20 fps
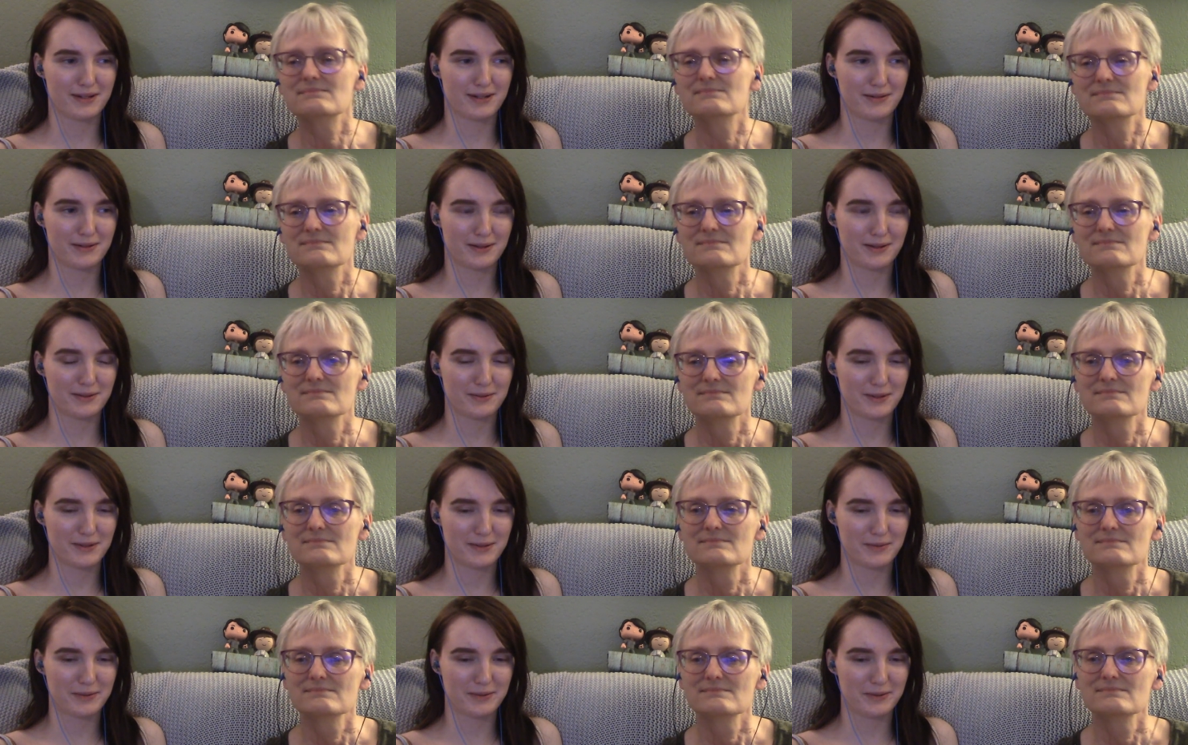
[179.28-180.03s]
Speaker 1: walk away,
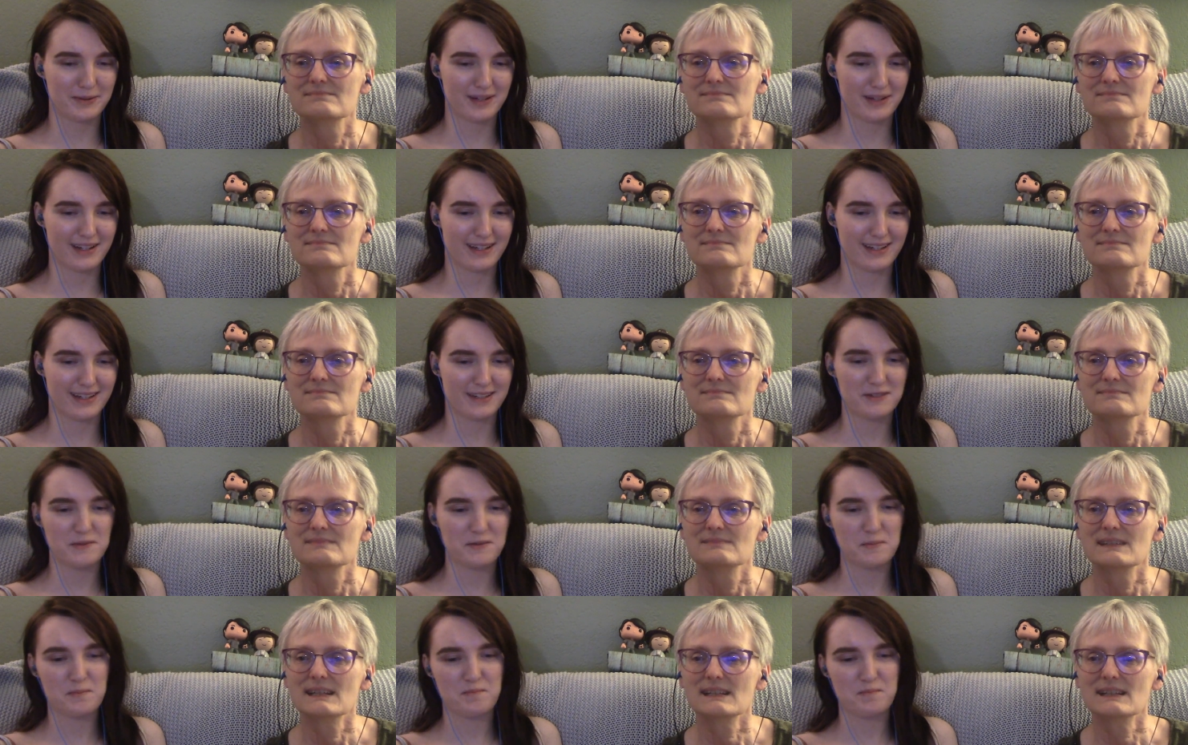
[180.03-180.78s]
walk away.
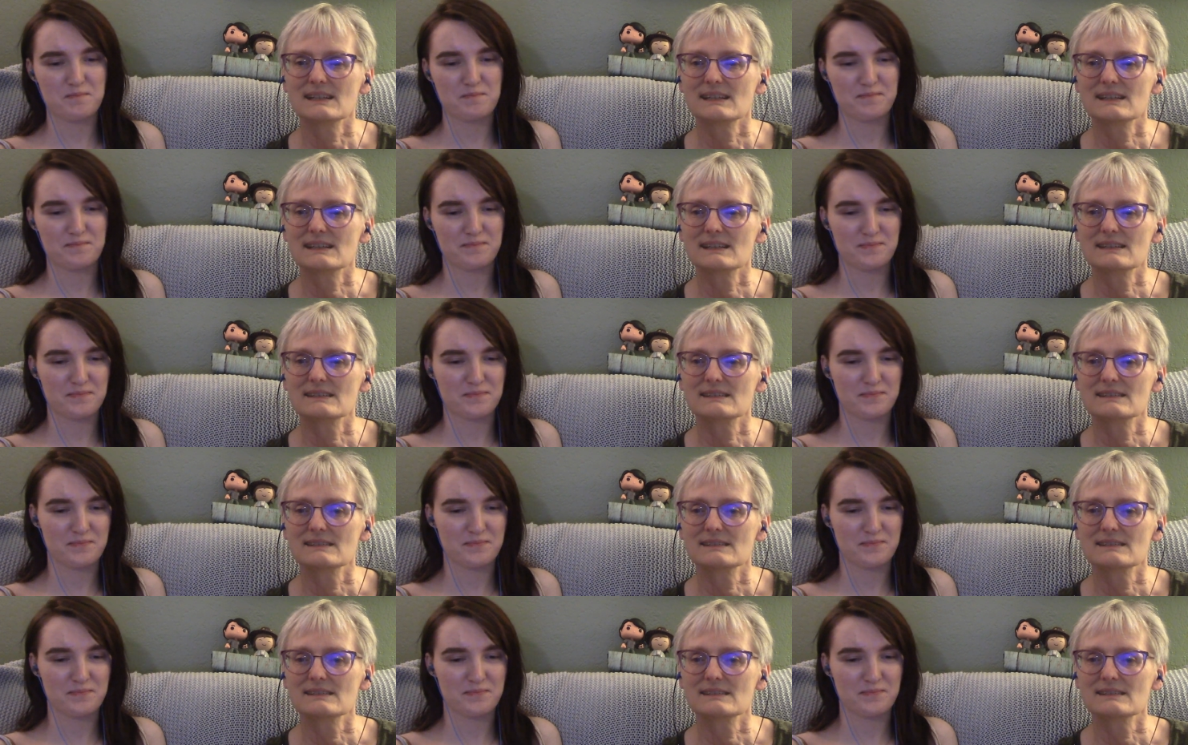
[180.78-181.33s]
Hint, hint.